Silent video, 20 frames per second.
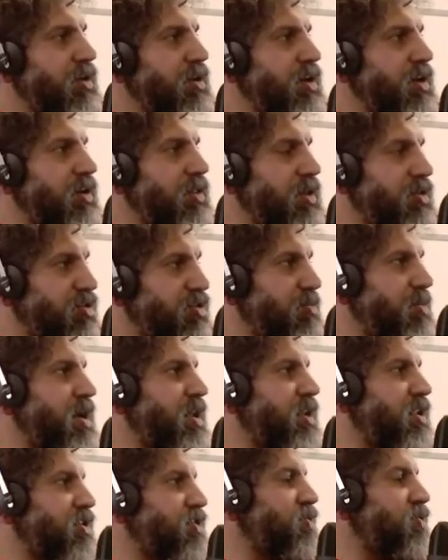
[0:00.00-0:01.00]
that you
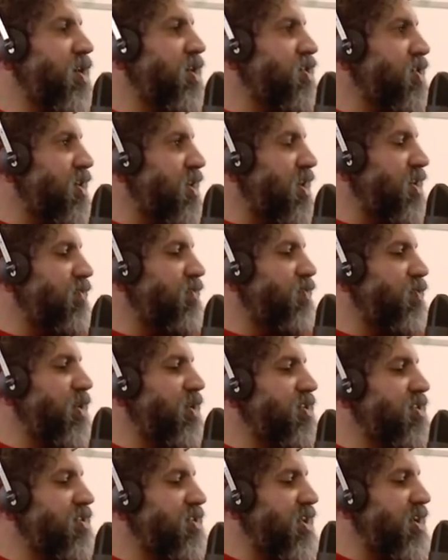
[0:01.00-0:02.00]
managed to actually
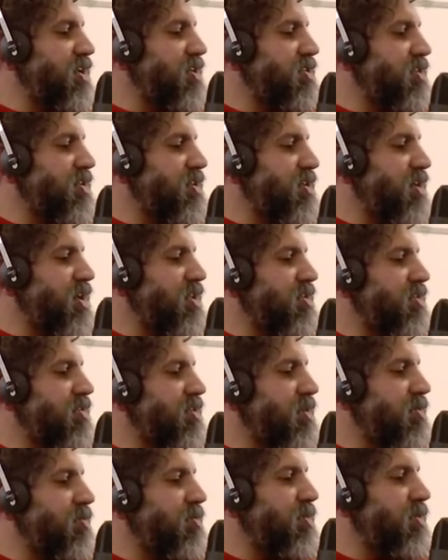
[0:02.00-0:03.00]
influence things and get
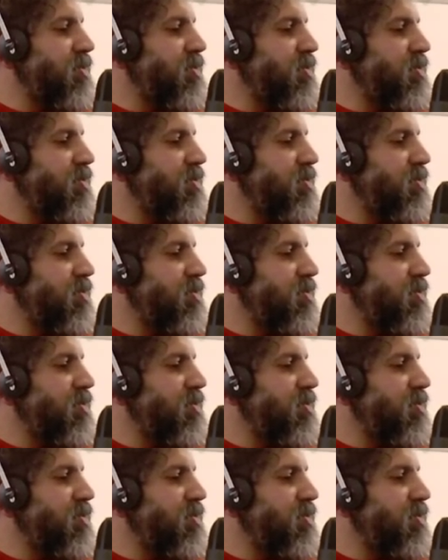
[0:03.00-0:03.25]
some